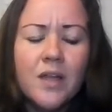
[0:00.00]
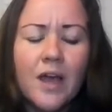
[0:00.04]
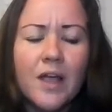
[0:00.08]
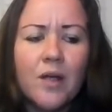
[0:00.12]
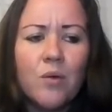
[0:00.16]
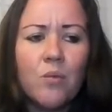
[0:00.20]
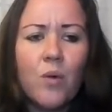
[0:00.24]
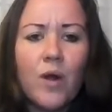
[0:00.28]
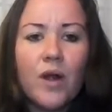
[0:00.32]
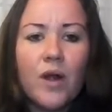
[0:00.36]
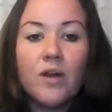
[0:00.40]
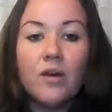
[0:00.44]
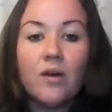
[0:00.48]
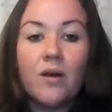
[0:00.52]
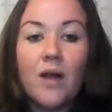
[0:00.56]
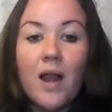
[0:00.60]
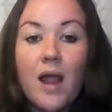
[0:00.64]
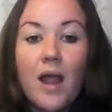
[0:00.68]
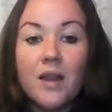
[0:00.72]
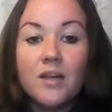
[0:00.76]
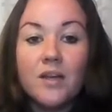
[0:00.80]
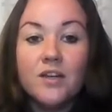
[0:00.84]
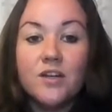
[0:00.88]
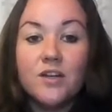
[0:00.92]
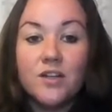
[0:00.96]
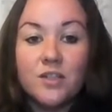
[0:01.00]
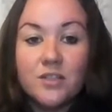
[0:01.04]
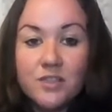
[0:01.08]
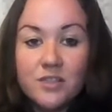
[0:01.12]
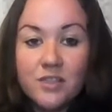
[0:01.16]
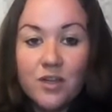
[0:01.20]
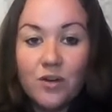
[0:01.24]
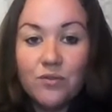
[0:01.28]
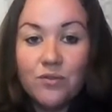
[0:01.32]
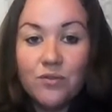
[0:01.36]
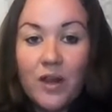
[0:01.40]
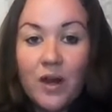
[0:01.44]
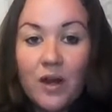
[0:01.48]
like where you're at in your
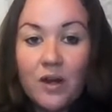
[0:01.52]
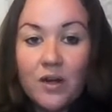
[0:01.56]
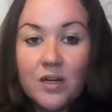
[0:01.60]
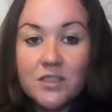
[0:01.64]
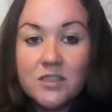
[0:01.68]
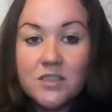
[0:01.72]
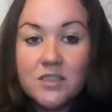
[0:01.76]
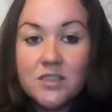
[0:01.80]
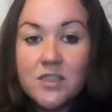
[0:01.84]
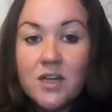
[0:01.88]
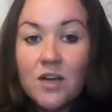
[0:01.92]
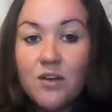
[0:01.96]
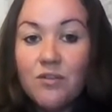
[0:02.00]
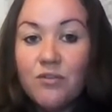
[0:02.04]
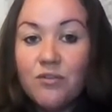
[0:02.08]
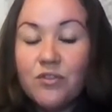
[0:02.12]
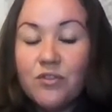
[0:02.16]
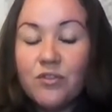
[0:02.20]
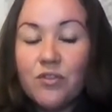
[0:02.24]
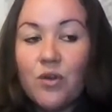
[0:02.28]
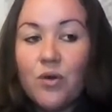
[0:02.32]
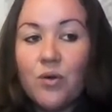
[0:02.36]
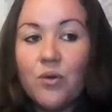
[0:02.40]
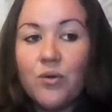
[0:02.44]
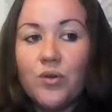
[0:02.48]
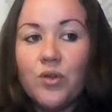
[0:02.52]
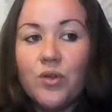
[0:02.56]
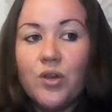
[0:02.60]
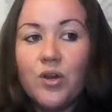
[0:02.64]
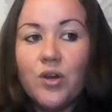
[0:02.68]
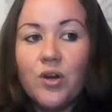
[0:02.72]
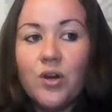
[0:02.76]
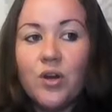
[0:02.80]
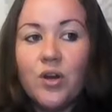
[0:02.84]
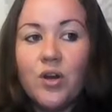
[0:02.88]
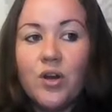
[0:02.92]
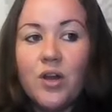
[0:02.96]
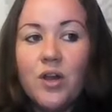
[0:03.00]
self-care and stuff. So
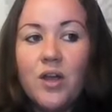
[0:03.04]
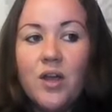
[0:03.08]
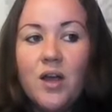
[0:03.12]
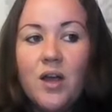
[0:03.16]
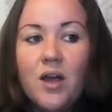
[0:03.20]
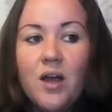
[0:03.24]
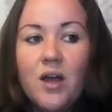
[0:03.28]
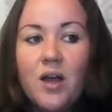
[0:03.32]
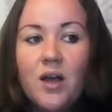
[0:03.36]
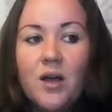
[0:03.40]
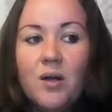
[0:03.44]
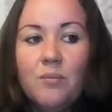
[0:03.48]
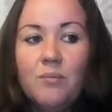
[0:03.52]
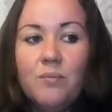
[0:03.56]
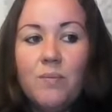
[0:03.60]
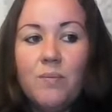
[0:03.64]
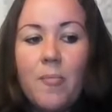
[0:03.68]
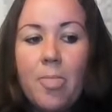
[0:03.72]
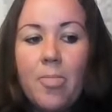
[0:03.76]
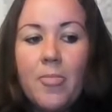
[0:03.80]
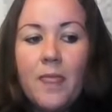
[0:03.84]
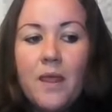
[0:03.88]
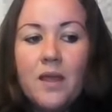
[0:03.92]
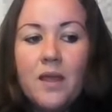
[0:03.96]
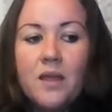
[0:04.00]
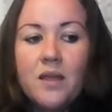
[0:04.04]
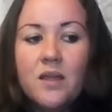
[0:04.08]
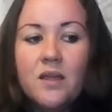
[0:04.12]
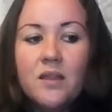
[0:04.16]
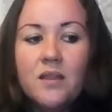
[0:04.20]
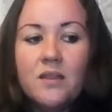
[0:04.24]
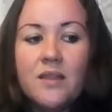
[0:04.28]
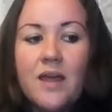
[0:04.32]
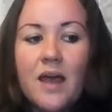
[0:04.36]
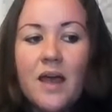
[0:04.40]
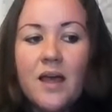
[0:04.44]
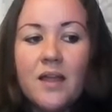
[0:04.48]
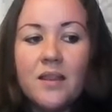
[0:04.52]
you're
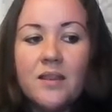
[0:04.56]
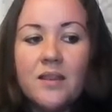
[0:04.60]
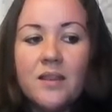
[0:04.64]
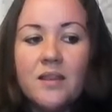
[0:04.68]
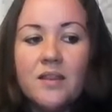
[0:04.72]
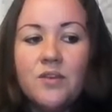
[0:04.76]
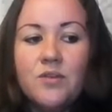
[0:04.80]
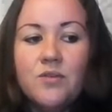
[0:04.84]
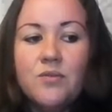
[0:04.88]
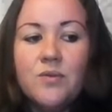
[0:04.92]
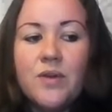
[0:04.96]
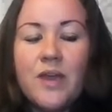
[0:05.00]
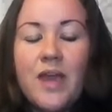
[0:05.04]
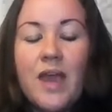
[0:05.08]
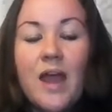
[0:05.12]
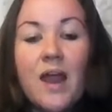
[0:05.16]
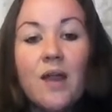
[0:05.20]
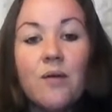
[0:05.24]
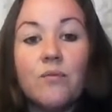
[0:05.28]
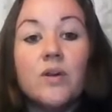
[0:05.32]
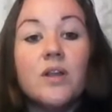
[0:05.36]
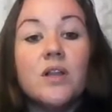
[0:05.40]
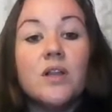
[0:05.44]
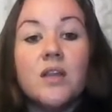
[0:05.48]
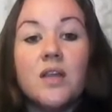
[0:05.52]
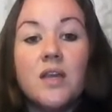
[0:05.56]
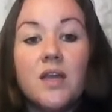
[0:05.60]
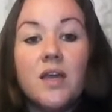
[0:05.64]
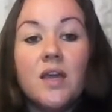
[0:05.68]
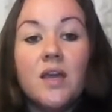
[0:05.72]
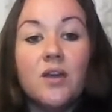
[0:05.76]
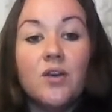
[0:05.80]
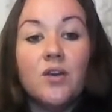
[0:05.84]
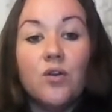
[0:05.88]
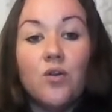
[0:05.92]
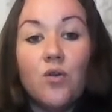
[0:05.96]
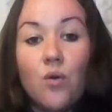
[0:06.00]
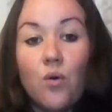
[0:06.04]
that you can't really
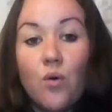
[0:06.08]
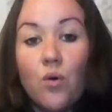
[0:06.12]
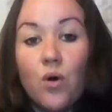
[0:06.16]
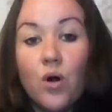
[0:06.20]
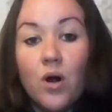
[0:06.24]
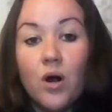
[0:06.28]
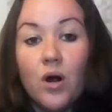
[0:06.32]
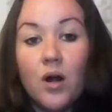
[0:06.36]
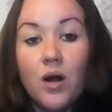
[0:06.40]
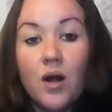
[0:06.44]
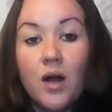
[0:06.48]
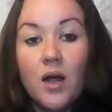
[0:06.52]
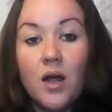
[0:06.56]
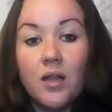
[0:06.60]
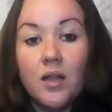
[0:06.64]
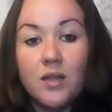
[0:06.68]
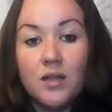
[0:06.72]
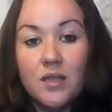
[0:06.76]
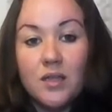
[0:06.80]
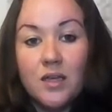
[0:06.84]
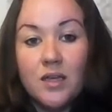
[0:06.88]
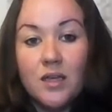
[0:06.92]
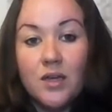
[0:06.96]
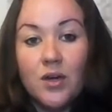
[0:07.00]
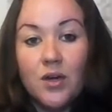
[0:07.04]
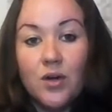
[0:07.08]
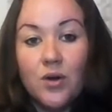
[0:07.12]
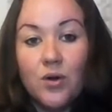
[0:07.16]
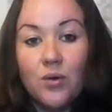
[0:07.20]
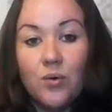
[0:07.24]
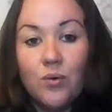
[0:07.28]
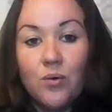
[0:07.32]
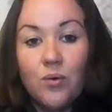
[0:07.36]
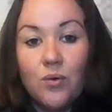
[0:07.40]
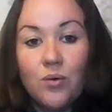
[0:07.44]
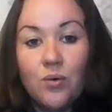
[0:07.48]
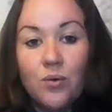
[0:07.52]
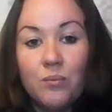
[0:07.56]
ignore a
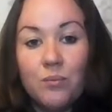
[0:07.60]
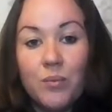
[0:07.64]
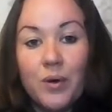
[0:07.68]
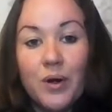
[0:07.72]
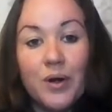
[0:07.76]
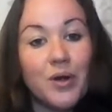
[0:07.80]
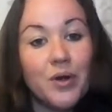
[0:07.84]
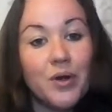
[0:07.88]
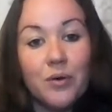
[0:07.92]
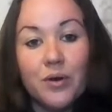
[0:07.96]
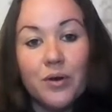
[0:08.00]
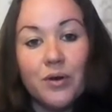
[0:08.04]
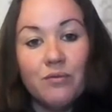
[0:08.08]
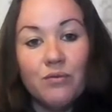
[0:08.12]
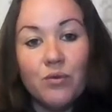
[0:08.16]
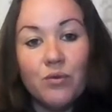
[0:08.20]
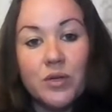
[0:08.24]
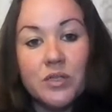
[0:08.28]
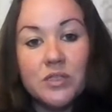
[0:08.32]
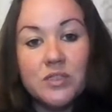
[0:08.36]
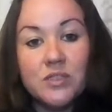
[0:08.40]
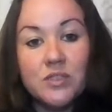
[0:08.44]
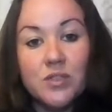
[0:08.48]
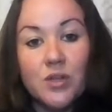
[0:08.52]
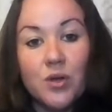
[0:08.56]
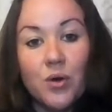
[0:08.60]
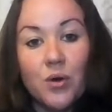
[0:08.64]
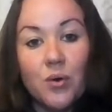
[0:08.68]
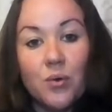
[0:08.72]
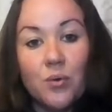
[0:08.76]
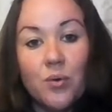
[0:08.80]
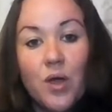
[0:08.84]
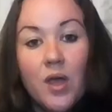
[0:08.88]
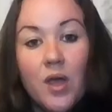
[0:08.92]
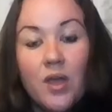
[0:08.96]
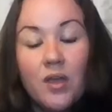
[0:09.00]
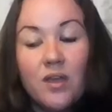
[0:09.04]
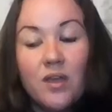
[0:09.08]
Leo Mercury voice,
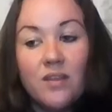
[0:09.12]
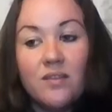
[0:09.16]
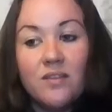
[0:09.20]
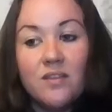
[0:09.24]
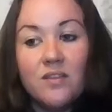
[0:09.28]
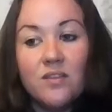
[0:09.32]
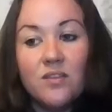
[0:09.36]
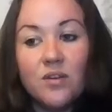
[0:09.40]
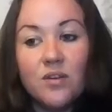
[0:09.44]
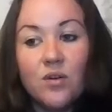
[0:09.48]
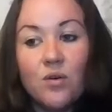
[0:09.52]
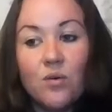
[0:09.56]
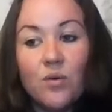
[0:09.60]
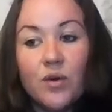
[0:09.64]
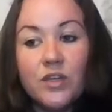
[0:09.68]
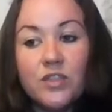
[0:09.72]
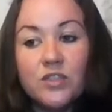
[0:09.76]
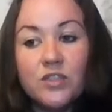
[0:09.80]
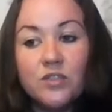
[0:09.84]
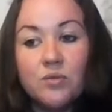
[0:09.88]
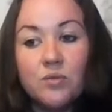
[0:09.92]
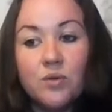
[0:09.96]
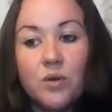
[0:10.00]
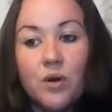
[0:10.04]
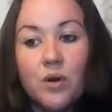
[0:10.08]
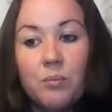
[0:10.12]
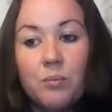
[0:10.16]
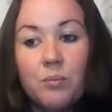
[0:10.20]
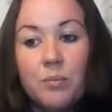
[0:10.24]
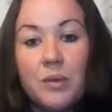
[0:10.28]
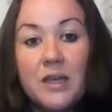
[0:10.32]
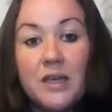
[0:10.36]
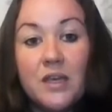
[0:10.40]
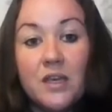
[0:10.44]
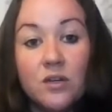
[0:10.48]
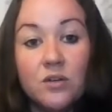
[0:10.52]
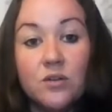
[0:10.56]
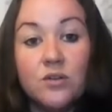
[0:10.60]
though. It's either going to
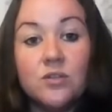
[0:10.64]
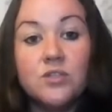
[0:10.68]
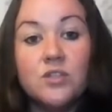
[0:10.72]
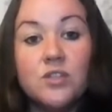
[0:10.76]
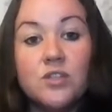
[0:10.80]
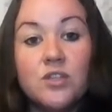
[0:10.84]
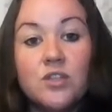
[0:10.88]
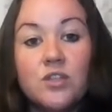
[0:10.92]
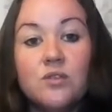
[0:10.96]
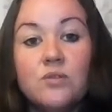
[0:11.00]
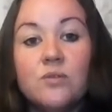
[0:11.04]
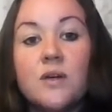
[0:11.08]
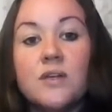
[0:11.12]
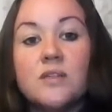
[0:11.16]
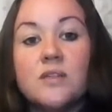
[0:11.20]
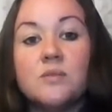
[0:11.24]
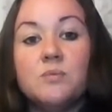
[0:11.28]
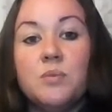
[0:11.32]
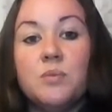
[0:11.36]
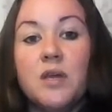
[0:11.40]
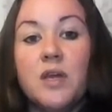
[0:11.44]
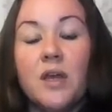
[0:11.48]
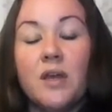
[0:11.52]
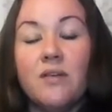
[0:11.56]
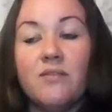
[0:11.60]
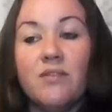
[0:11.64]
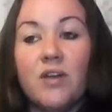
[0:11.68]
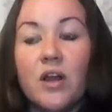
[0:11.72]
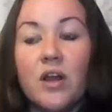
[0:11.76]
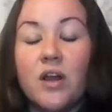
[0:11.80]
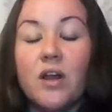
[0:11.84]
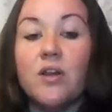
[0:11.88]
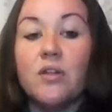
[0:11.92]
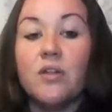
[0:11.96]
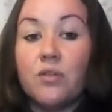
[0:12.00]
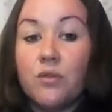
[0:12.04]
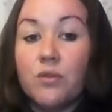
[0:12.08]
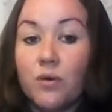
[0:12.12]
appeal to you as being
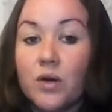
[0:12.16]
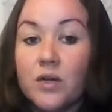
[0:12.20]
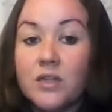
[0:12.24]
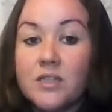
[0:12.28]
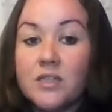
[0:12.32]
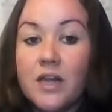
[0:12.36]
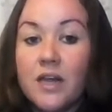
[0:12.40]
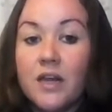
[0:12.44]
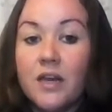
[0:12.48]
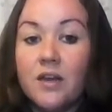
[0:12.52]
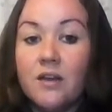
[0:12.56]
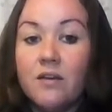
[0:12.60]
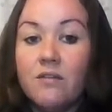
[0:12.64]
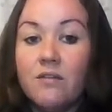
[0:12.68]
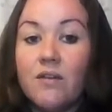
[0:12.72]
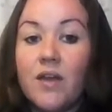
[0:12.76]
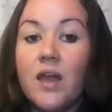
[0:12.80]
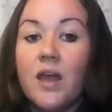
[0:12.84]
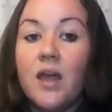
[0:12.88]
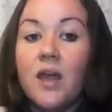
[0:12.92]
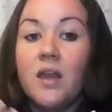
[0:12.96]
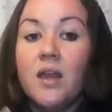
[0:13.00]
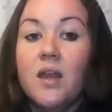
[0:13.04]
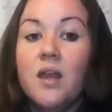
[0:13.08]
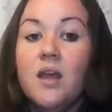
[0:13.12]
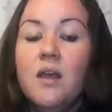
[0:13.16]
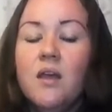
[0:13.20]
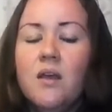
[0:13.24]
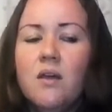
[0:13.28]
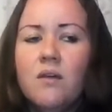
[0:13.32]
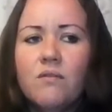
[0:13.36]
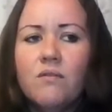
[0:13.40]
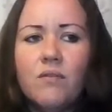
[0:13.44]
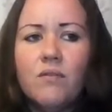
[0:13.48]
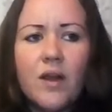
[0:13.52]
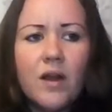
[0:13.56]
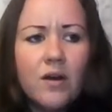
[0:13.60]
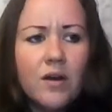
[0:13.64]
very authoritative and
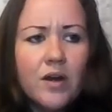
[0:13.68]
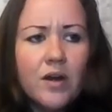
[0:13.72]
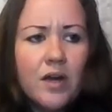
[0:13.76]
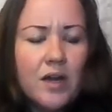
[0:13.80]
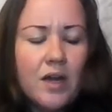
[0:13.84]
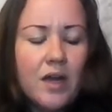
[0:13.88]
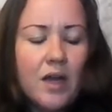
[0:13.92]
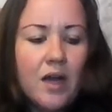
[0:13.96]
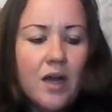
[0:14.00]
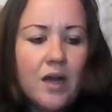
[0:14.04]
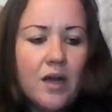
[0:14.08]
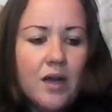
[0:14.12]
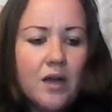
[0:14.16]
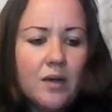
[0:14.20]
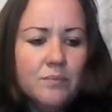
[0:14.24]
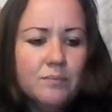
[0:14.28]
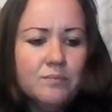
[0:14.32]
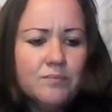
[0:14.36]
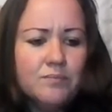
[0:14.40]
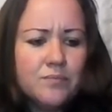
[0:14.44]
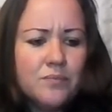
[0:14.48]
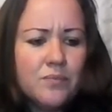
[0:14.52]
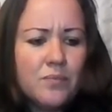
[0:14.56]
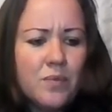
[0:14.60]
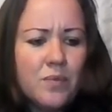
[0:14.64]
very I